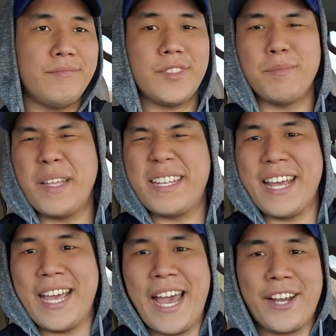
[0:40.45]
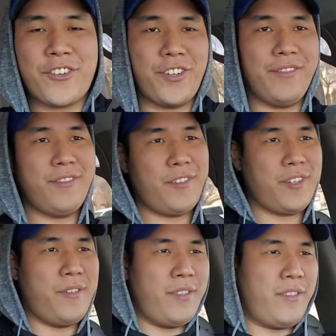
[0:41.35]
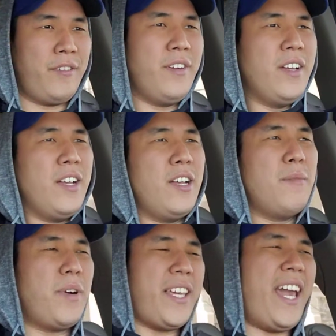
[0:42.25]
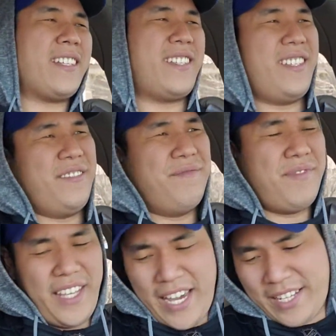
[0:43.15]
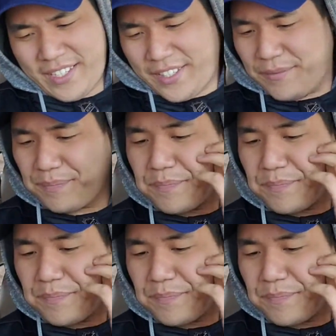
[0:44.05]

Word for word: some midday action we're going through. But kids, kids,